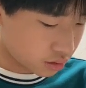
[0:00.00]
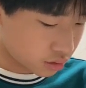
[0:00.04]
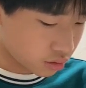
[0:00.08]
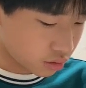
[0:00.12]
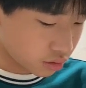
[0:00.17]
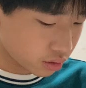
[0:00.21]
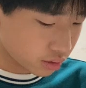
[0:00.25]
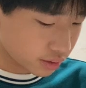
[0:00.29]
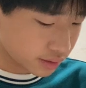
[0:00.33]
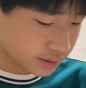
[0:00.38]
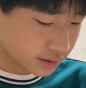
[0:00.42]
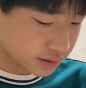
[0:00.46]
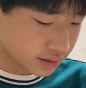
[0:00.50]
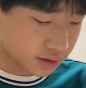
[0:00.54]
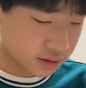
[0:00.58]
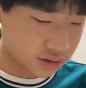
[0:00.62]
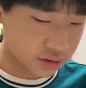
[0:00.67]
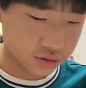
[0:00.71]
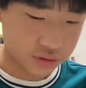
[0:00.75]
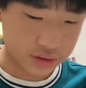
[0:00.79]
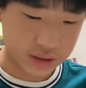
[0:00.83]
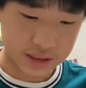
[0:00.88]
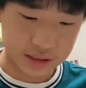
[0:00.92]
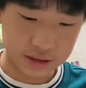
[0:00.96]
hole in the
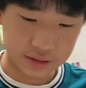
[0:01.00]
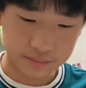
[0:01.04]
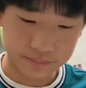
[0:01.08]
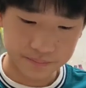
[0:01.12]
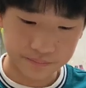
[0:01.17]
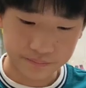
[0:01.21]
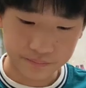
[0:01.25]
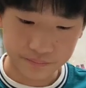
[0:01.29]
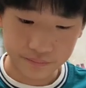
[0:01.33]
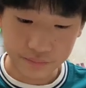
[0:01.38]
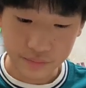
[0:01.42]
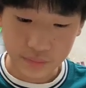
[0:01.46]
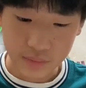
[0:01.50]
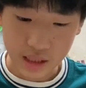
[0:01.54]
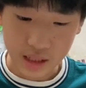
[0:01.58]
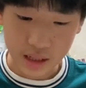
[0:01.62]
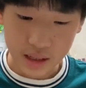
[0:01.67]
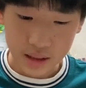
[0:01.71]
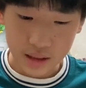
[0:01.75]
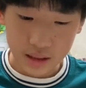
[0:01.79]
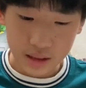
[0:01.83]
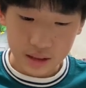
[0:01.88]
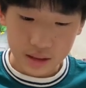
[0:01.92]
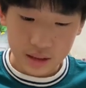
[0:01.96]
tree.
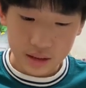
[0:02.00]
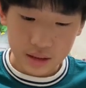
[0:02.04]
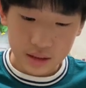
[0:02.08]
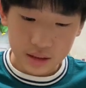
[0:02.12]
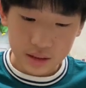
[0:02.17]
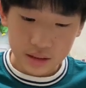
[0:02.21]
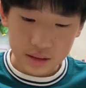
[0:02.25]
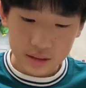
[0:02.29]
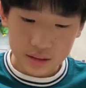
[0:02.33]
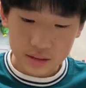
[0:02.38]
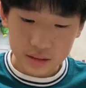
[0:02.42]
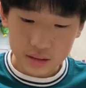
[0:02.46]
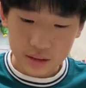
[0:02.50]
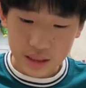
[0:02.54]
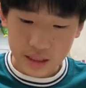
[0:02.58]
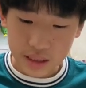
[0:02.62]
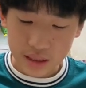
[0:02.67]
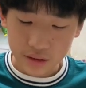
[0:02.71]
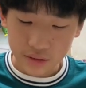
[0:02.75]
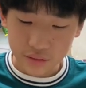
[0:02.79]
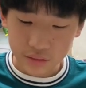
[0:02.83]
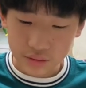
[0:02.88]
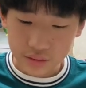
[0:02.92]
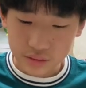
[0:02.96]

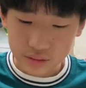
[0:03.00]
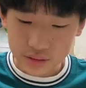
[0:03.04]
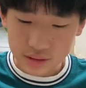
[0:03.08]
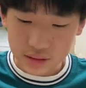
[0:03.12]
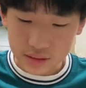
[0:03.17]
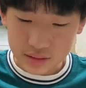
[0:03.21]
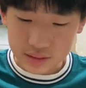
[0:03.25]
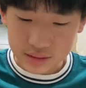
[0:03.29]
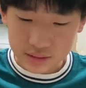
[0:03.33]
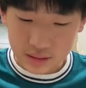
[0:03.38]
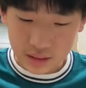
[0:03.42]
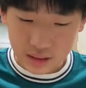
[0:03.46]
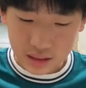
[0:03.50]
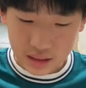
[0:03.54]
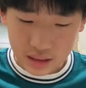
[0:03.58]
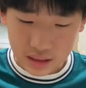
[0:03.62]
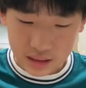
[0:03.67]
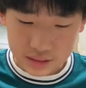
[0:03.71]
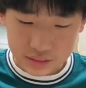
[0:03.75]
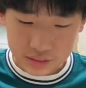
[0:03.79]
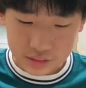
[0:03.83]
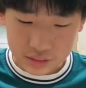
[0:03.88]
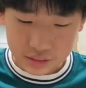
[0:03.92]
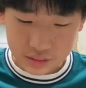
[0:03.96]
They looked
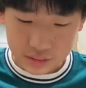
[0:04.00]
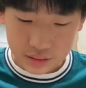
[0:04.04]
inside.